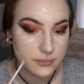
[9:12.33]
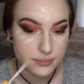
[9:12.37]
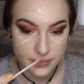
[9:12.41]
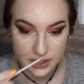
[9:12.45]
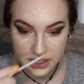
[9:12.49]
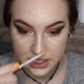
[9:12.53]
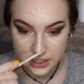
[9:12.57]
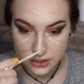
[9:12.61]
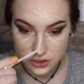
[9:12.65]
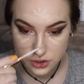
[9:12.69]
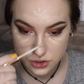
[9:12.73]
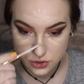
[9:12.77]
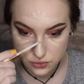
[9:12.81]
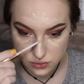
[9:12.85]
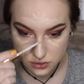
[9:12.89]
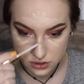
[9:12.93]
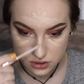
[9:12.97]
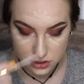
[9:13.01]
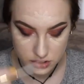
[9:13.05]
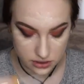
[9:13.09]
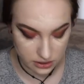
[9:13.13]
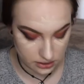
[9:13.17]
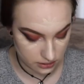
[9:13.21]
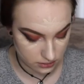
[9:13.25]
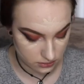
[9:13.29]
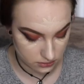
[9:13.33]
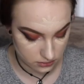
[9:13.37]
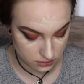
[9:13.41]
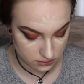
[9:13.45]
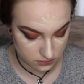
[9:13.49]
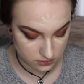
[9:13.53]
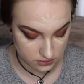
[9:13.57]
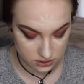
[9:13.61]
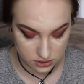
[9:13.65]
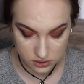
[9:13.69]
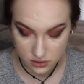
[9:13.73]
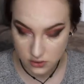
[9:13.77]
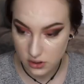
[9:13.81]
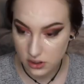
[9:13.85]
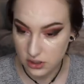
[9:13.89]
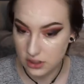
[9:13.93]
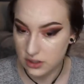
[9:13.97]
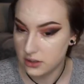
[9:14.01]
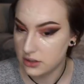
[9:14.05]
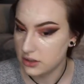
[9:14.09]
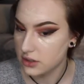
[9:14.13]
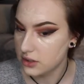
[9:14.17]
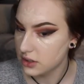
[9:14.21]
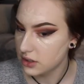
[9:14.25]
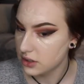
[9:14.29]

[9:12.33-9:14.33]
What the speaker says: I don't know what to call it.